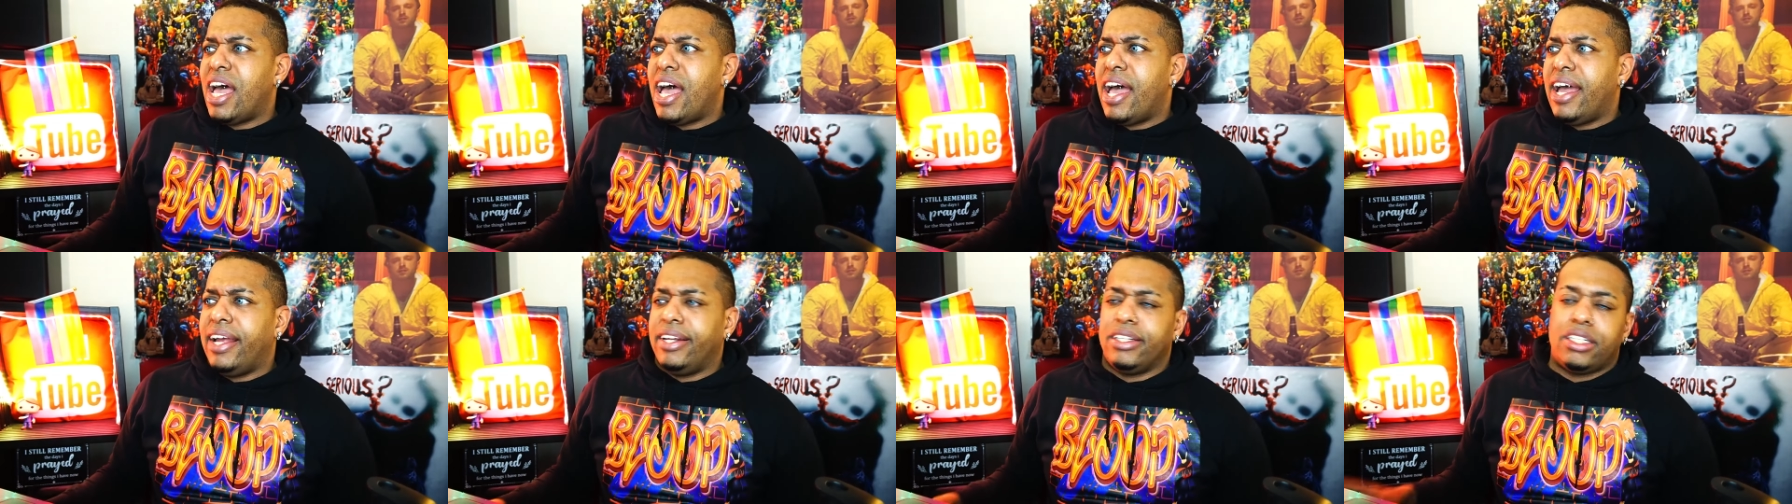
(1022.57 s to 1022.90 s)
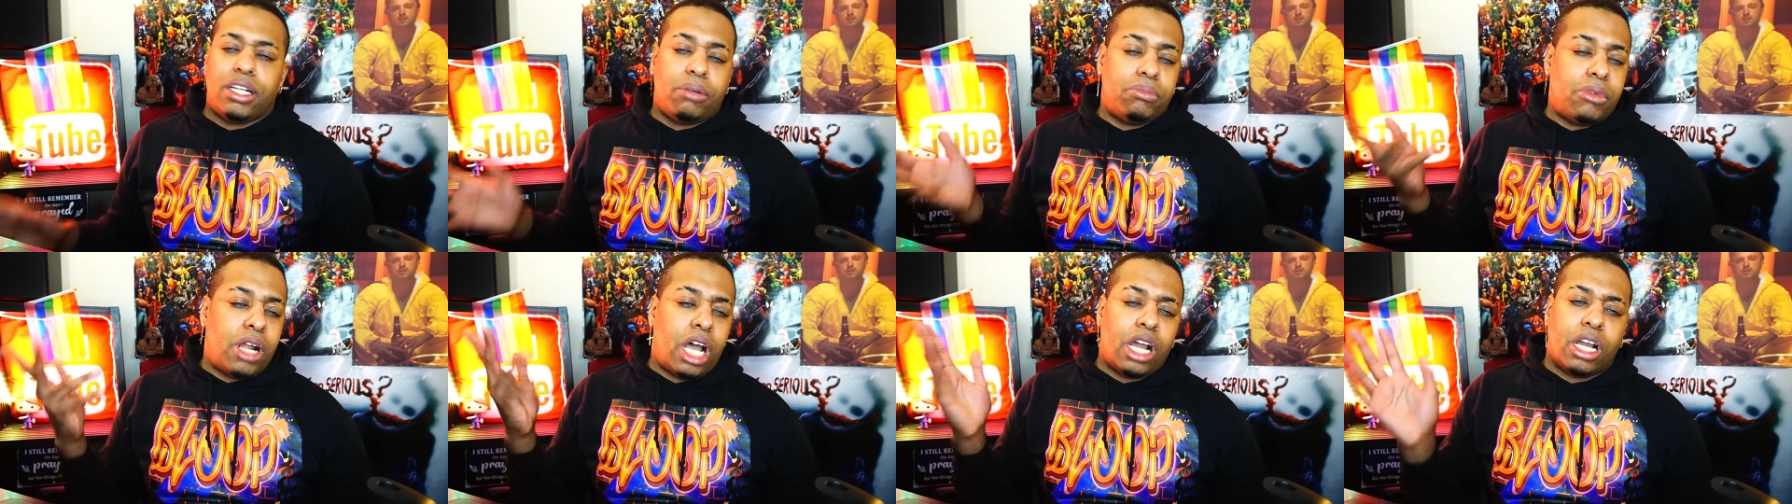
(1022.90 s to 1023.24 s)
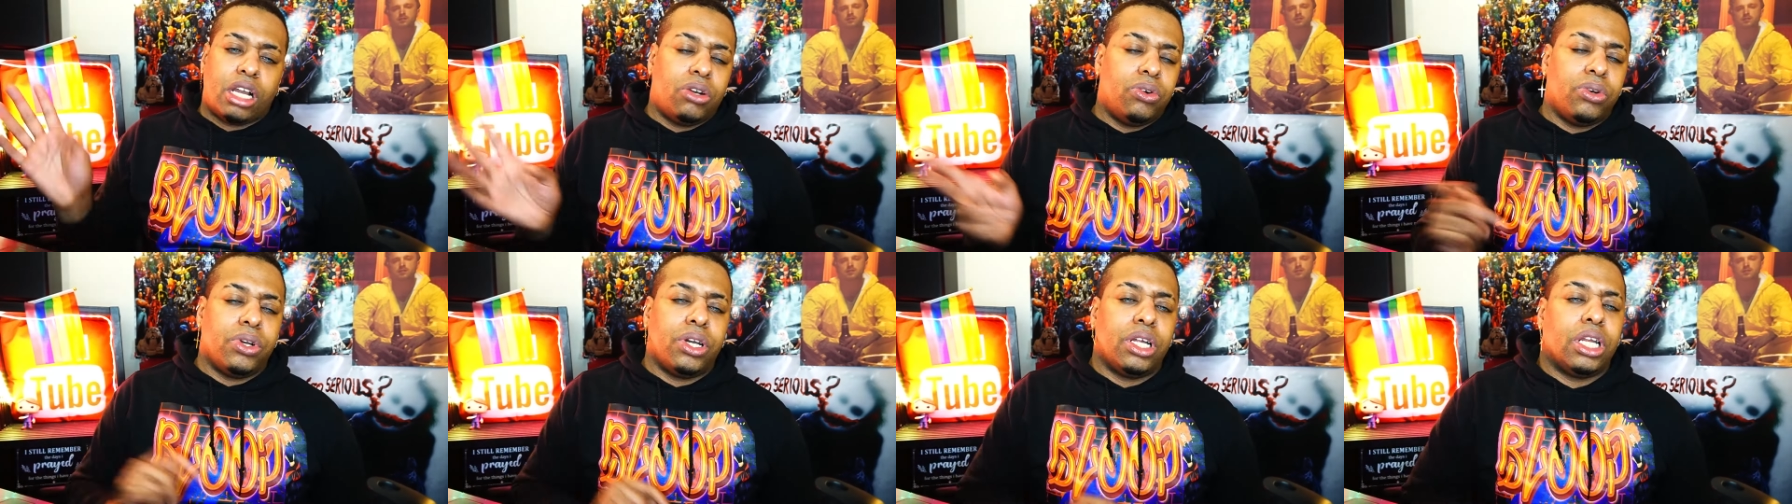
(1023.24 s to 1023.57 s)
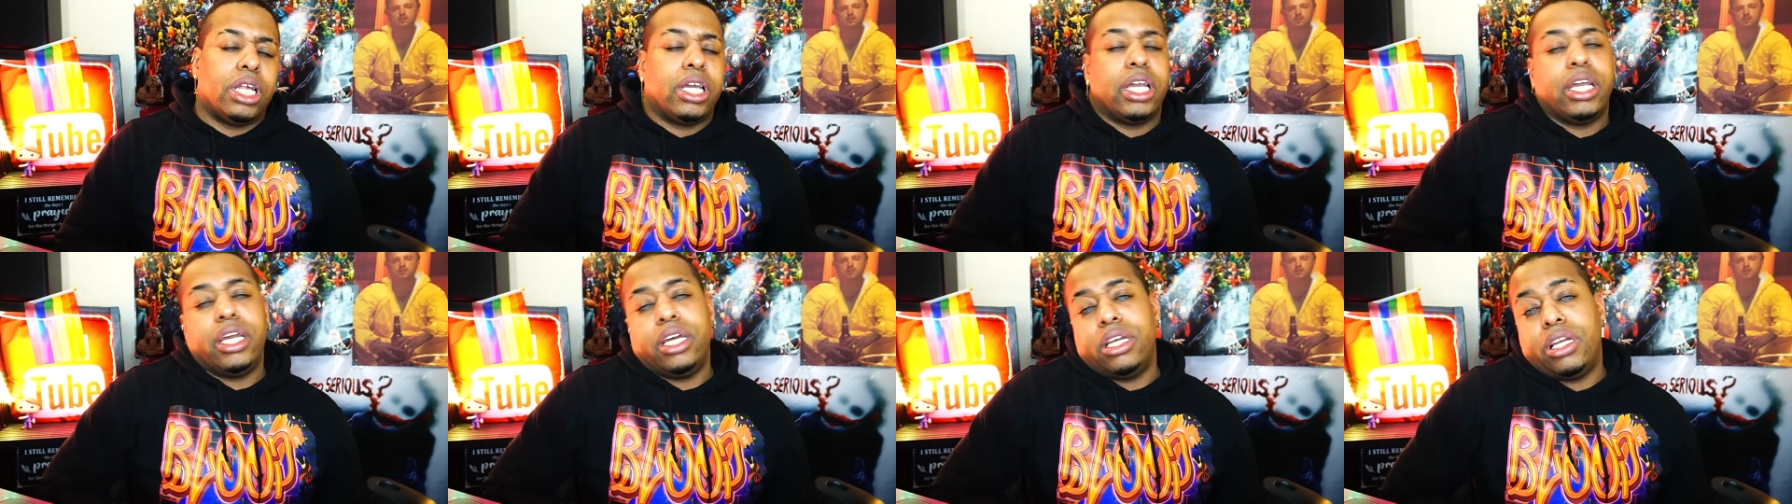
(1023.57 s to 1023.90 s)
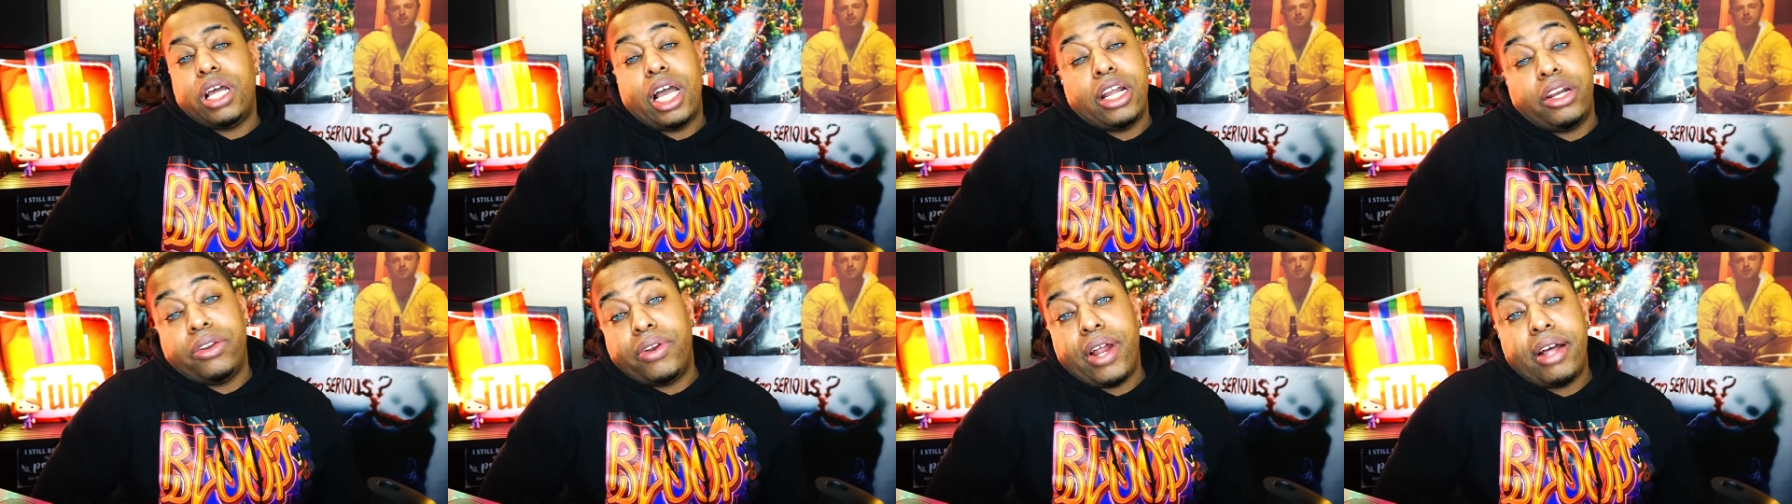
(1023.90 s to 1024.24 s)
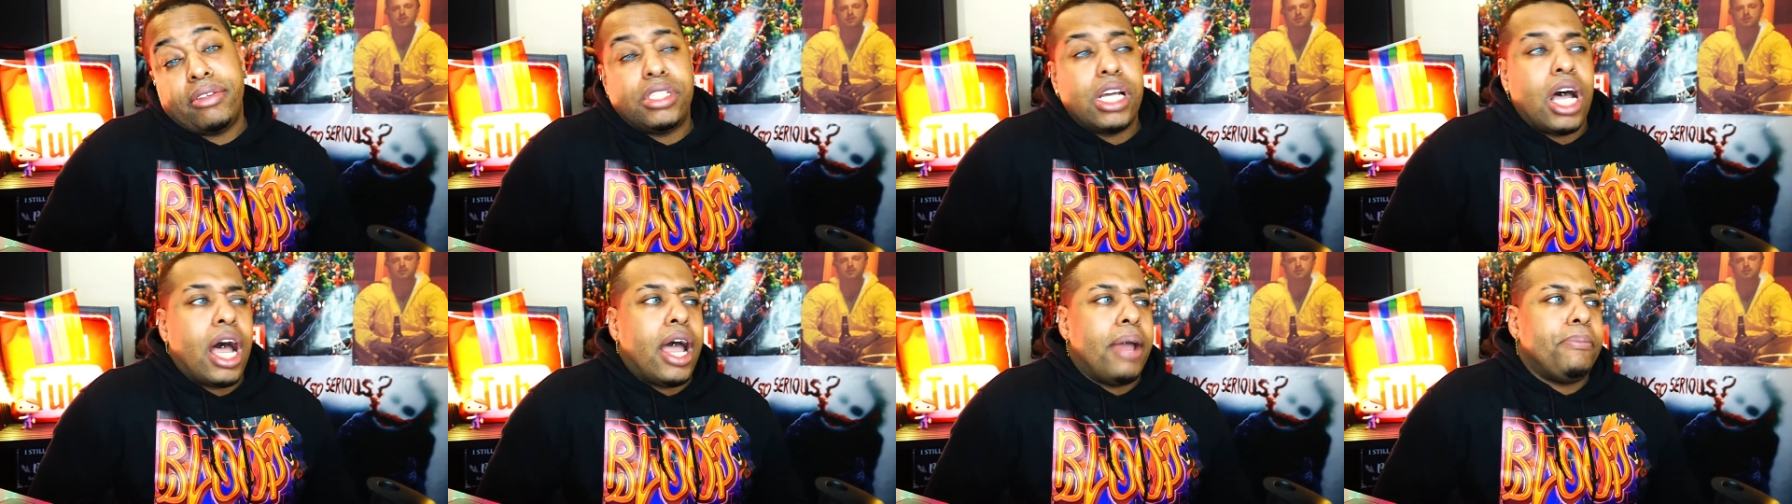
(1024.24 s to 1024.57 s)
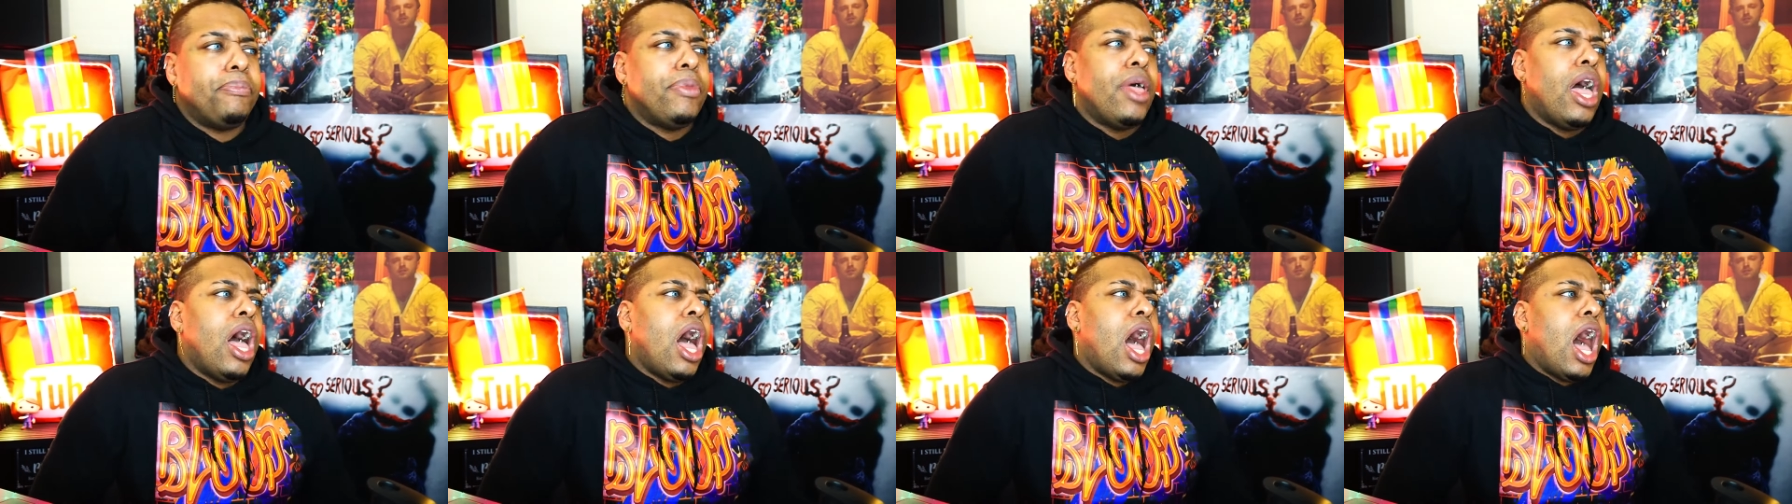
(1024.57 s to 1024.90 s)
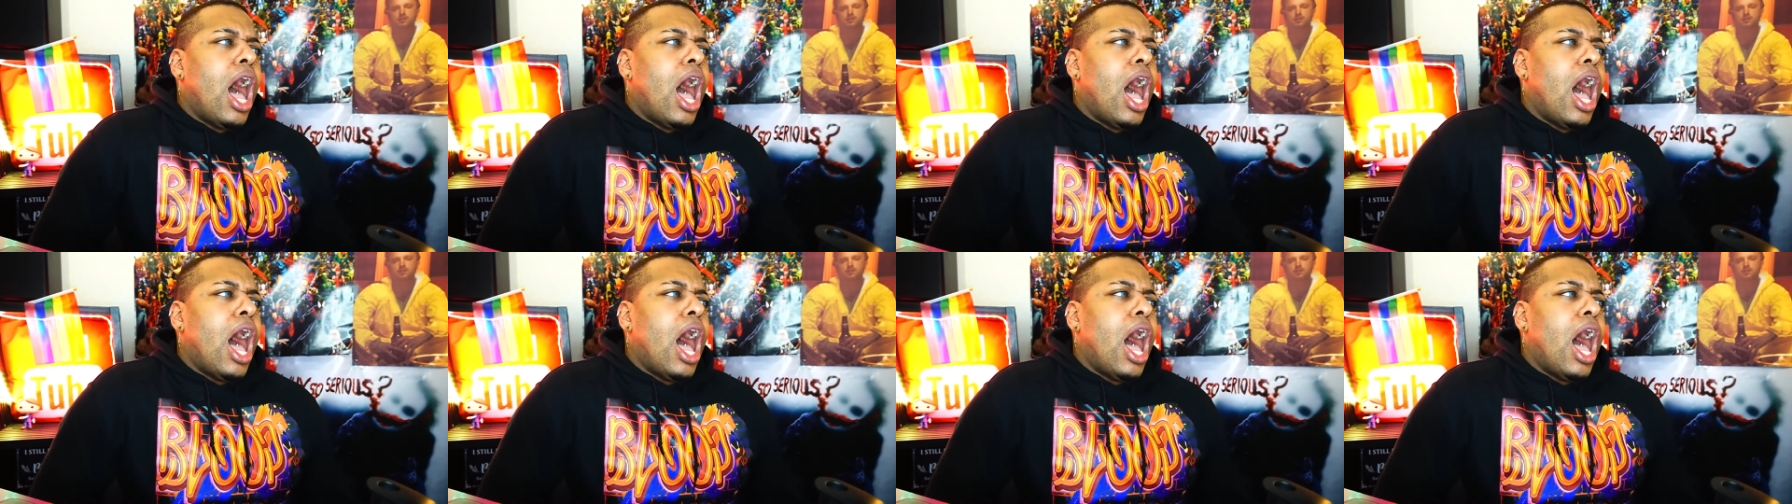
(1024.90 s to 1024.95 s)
and I'm not Googling it, I don't have time.